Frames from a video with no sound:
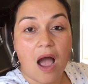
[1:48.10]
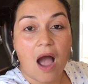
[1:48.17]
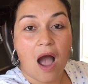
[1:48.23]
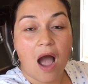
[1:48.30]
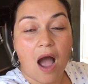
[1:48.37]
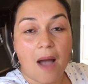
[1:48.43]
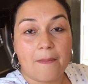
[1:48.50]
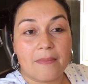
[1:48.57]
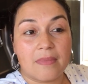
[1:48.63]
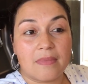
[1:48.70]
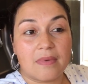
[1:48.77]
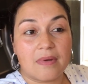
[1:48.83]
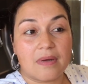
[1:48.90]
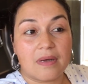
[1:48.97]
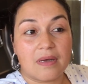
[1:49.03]

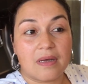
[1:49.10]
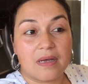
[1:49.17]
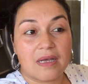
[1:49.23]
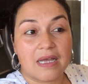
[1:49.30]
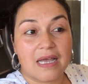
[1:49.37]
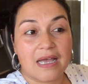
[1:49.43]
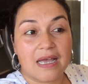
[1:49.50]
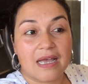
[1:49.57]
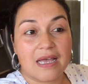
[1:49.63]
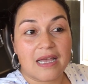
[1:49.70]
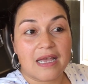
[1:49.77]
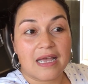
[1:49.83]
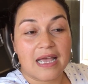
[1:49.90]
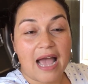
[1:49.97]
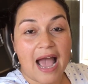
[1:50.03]

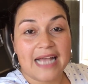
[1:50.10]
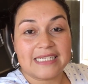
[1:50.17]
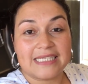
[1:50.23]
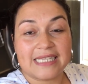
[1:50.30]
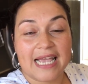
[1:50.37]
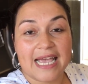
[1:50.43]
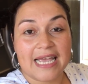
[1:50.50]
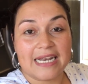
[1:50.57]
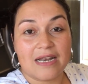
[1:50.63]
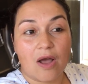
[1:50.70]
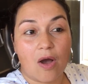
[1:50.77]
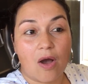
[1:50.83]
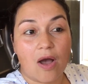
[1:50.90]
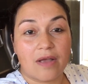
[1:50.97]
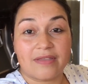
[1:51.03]
I said
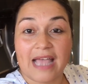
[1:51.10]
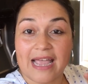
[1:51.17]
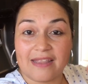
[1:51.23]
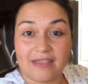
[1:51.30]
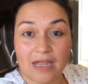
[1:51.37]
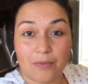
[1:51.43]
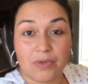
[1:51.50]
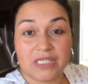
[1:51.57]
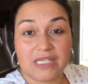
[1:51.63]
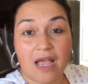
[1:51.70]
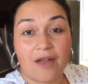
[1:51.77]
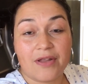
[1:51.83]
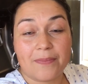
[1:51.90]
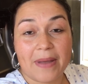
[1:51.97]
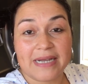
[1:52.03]
that there was
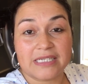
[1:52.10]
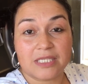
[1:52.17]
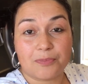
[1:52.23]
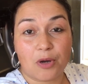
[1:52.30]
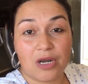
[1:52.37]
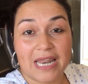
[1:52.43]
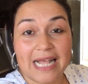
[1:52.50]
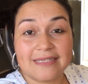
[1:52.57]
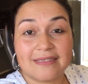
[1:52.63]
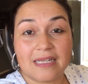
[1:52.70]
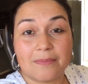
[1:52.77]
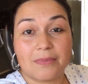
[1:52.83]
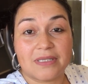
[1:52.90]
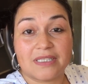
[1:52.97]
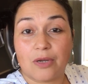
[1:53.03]
coloring pages per
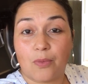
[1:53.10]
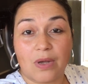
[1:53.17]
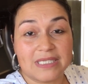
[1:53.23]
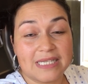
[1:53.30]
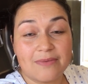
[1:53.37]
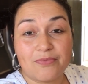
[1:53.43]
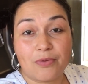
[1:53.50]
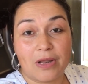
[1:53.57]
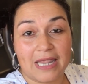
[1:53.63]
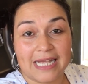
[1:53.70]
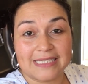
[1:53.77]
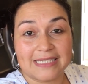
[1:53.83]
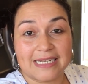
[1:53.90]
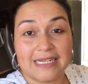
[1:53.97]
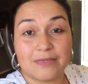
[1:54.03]
lesson, but there wasn't per
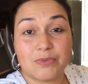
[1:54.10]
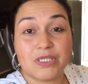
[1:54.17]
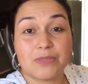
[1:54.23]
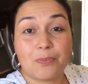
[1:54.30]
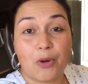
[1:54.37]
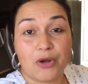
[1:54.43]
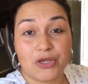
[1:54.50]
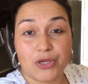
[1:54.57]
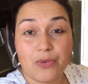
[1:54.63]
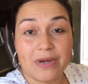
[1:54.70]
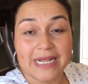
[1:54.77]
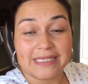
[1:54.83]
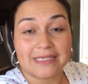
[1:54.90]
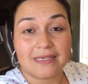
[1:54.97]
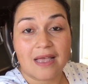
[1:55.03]
lesson, it was per
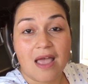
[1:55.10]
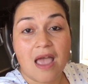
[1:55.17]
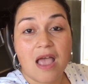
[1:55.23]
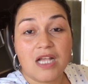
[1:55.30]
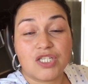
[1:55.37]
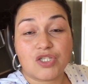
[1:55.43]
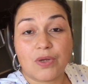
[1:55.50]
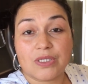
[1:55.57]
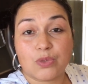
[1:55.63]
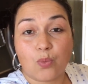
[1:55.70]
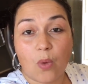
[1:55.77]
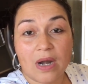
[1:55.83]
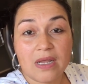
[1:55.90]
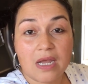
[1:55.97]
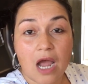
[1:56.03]
unit. So it's
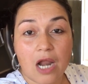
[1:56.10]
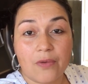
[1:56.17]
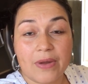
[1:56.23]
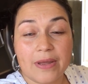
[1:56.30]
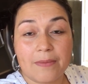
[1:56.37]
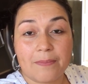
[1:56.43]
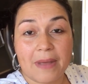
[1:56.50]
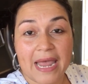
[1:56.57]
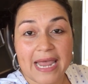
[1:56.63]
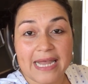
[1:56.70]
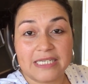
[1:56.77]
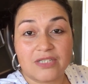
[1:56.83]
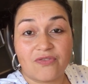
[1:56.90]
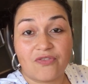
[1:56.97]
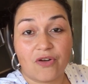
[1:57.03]
one coloring
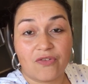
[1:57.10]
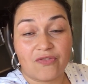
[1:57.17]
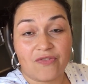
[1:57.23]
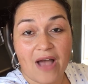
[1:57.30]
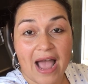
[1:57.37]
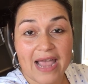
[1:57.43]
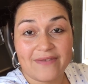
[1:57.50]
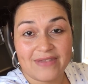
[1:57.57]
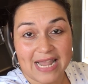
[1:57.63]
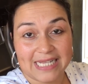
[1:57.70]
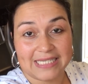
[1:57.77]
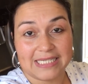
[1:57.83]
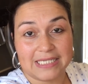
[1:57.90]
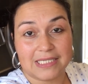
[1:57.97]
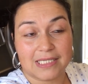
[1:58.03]
page for 5
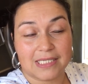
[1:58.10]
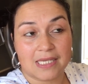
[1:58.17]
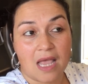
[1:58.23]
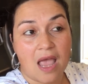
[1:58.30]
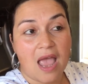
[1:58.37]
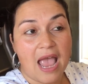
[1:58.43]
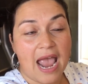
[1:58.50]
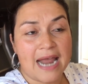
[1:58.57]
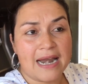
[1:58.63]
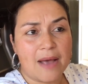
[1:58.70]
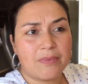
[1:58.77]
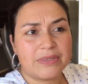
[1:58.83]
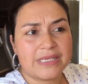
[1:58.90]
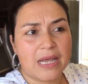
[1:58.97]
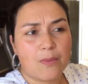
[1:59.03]
lessons. And I
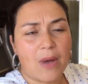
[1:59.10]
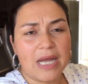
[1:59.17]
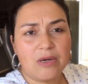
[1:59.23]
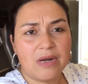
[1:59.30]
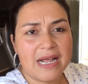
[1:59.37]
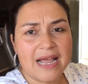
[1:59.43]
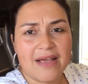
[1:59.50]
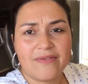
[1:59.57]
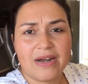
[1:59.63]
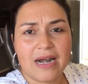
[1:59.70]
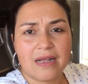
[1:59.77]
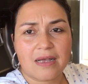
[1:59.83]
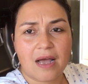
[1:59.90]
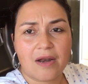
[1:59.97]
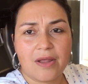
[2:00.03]
was like, why don't I have a
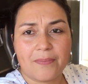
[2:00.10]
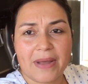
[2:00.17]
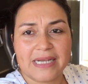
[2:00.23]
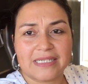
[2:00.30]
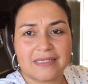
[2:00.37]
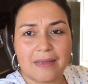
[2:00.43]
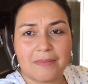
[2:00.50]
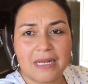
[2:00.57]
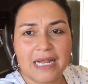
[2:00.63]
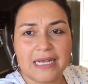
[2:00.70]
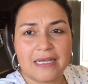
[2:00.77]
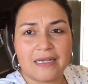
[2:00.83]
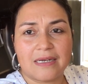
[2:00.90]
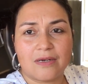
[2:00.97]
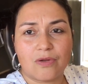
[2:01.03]
lot of coloring pages? I'm
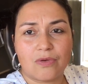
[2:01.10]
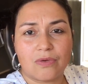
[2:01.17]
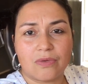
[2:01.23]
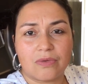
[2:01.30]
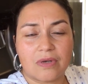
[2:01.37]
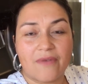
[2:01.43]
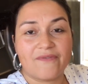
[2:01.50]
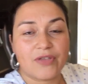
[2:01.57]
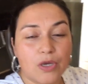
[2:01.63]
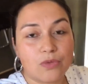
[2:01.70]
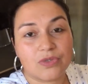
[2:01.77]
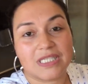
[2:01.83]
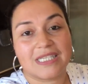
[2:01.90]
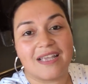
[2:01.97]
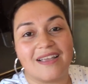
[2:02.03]
like a little
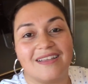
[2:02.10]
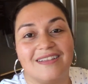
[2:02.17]
confused.